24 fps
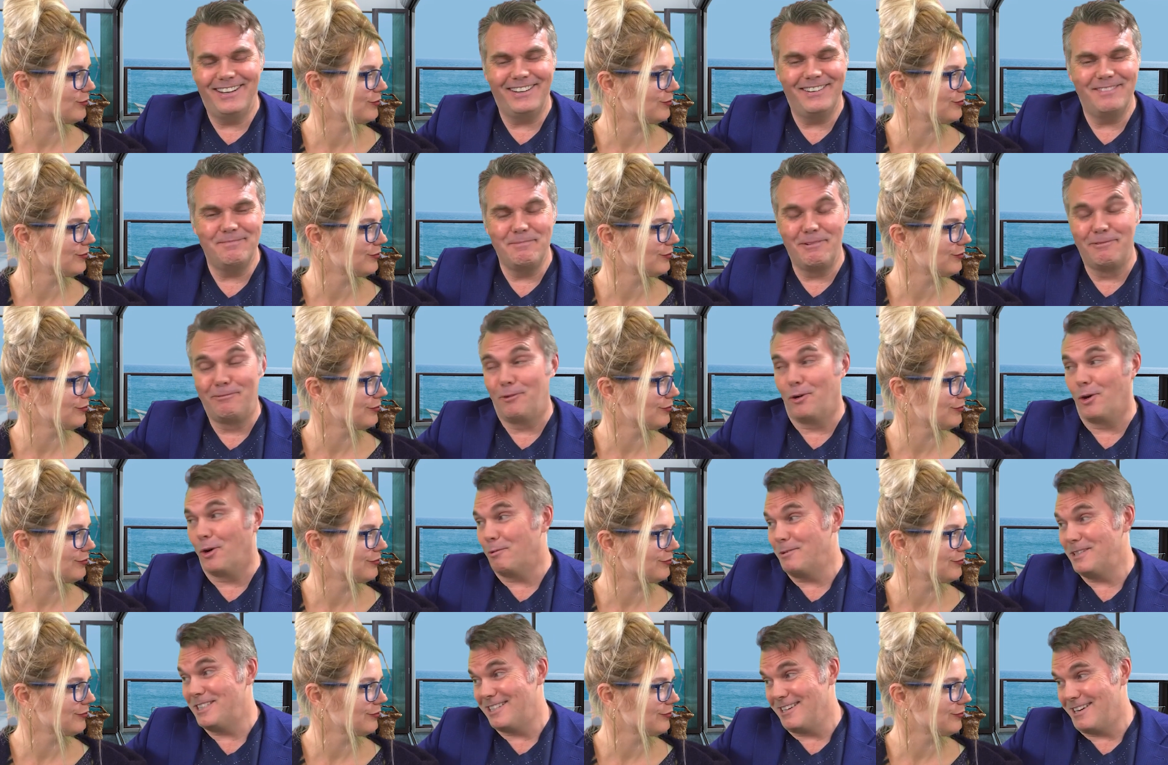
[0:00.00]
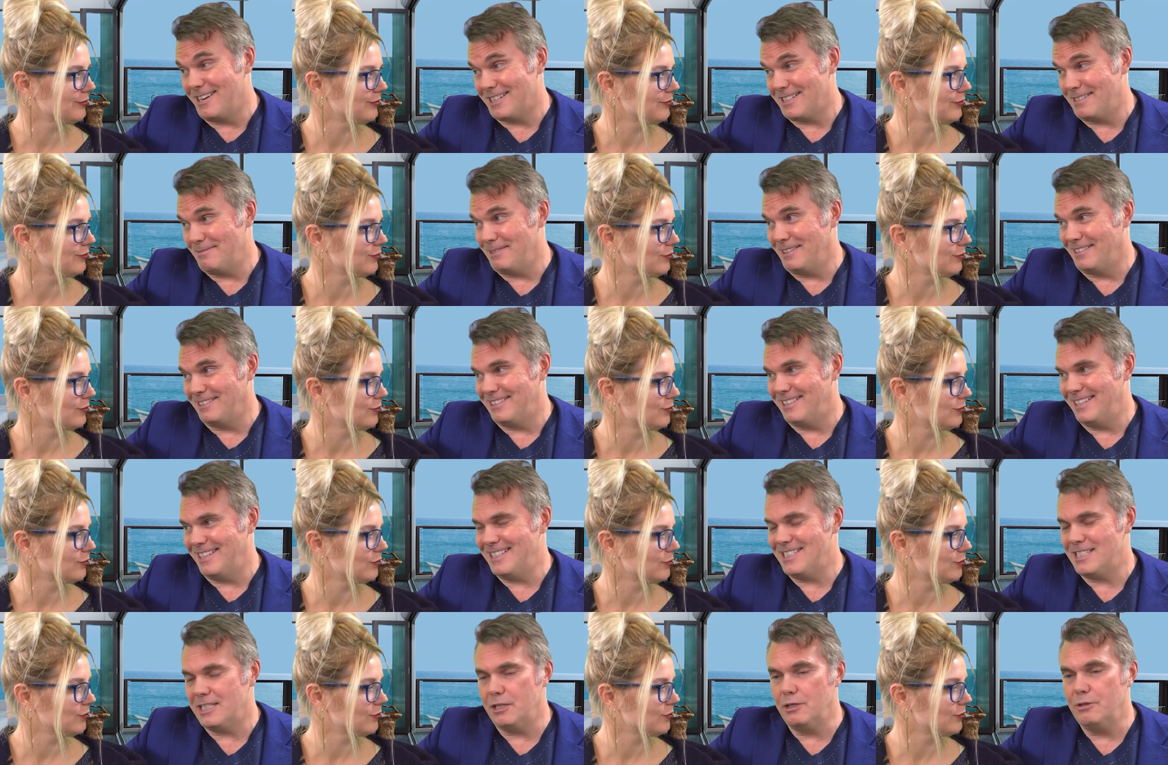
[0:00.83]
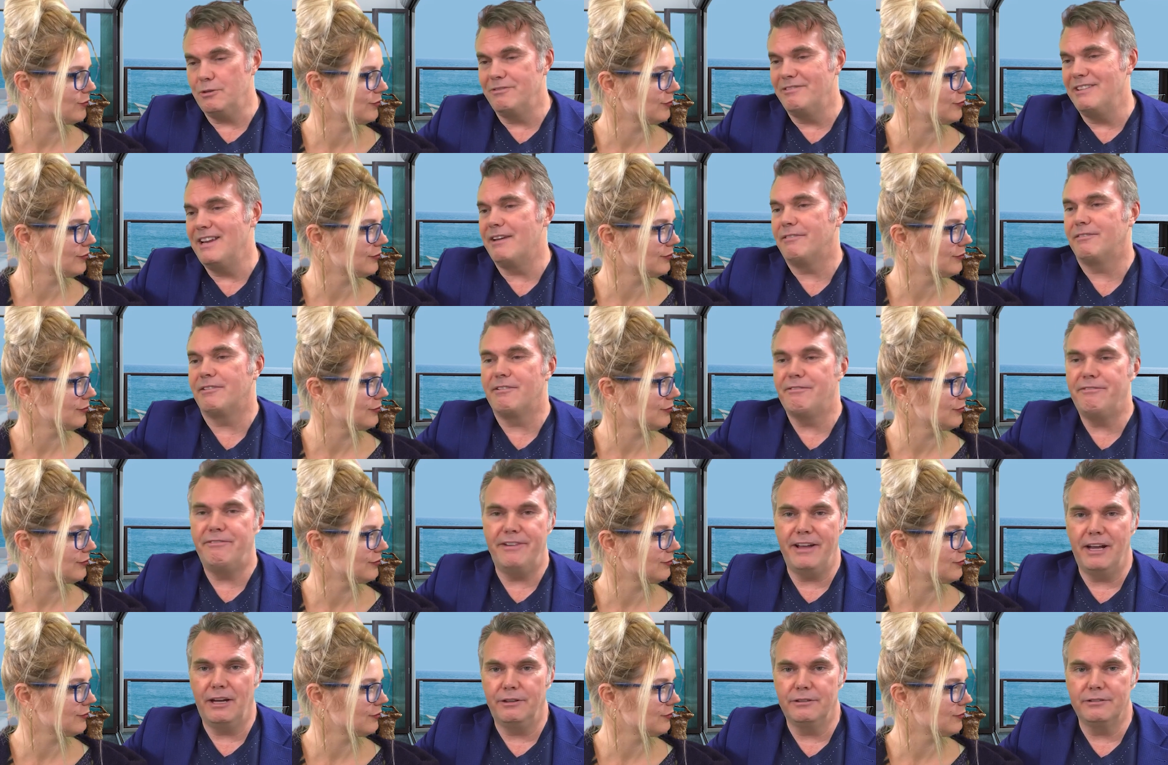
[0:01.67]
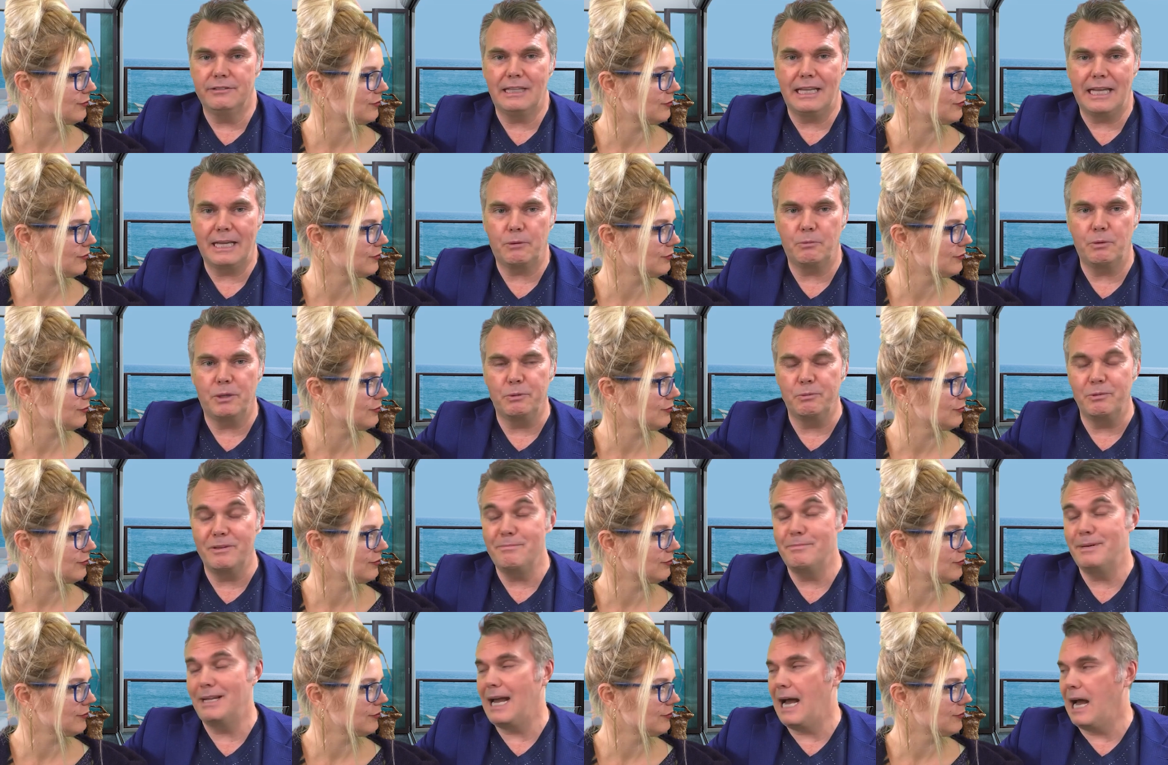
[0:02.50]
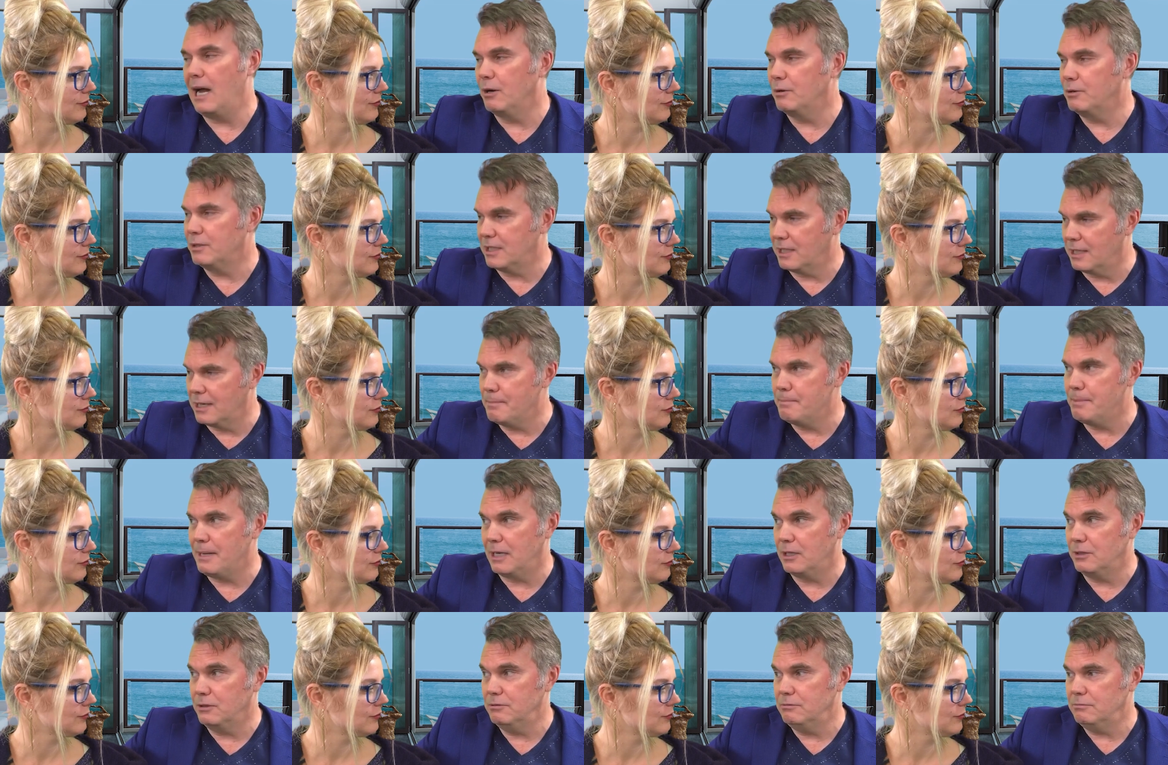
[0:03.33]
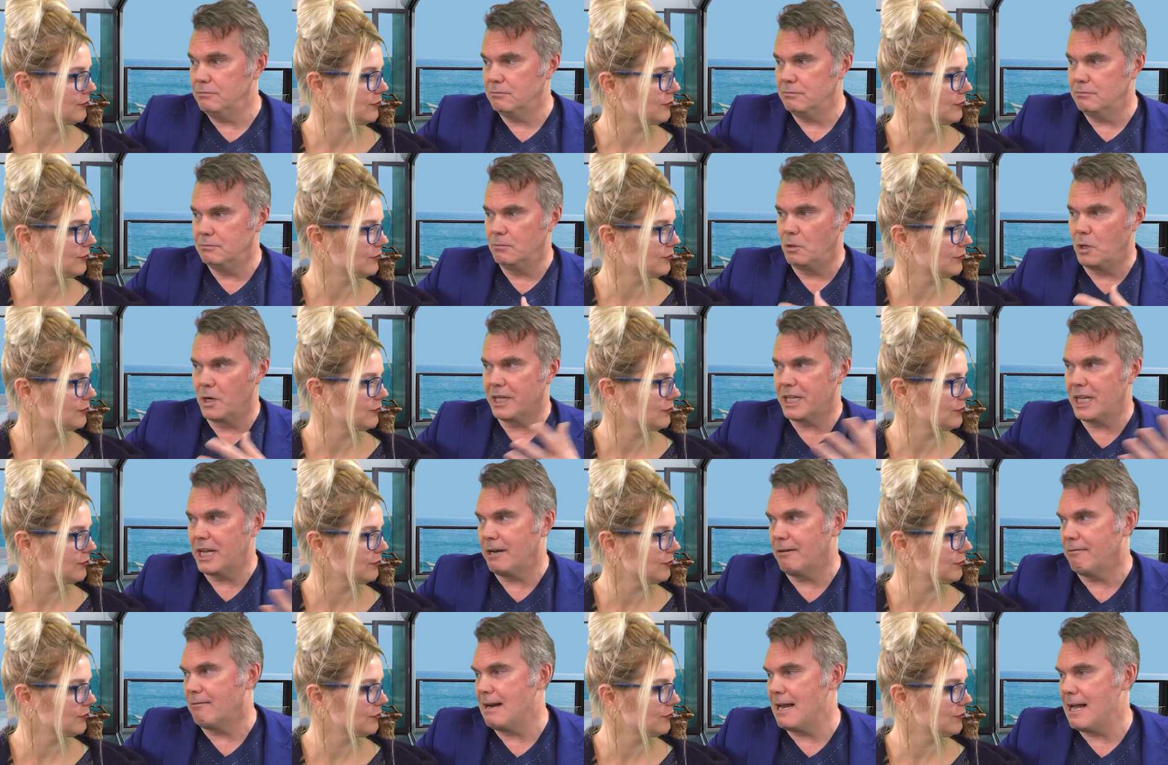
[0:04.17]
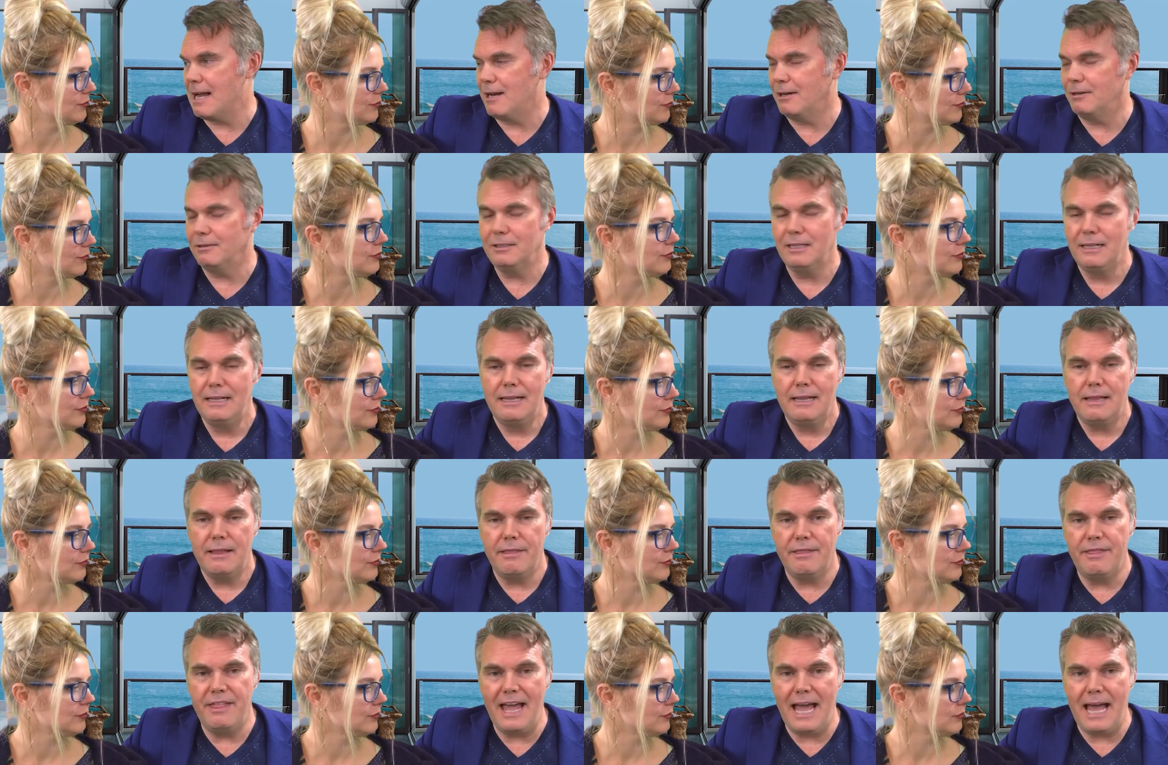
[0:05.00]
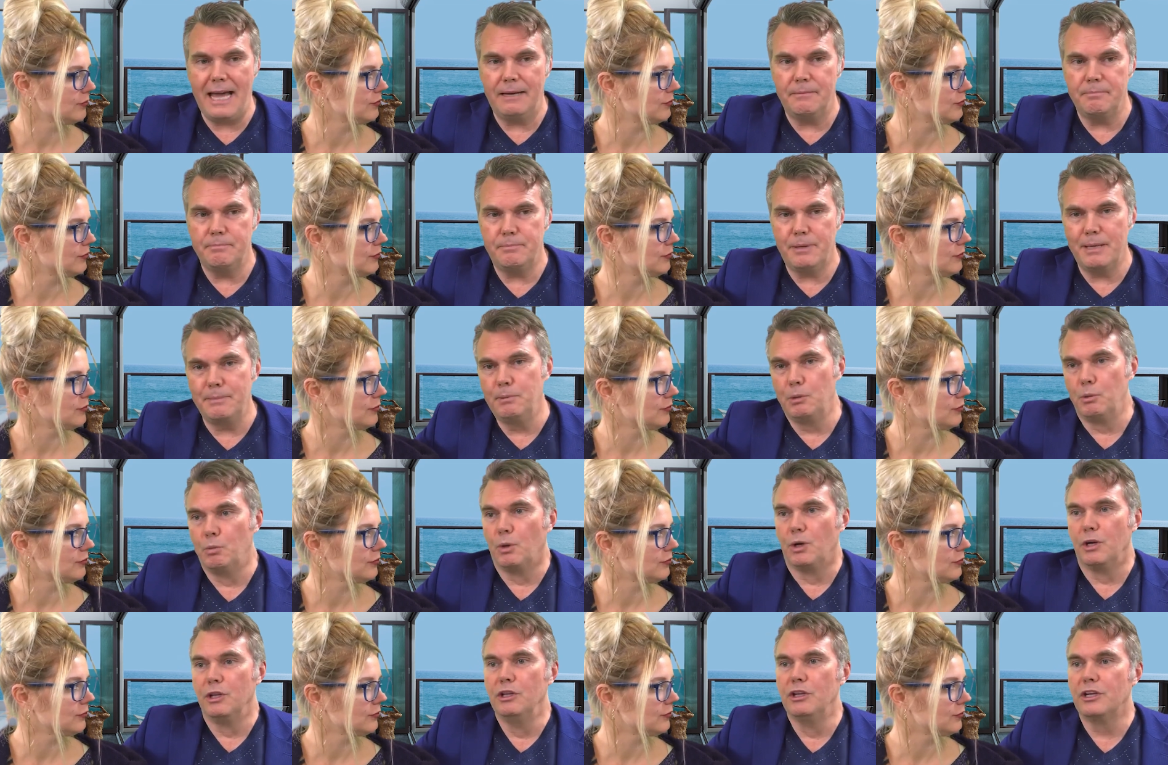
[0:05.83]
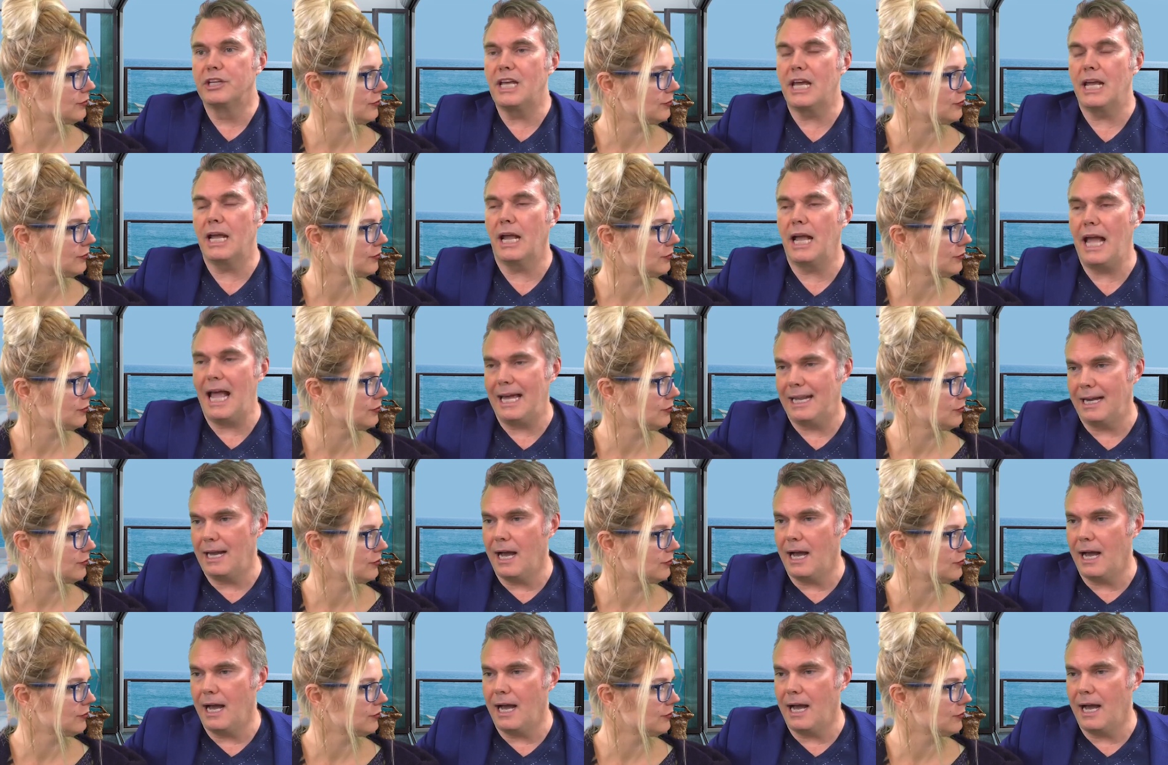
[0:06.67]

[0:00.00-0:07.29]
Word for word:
Speaker 1: before we talked about this, you've never felt like when we've been out and about, walking around, that people were looking at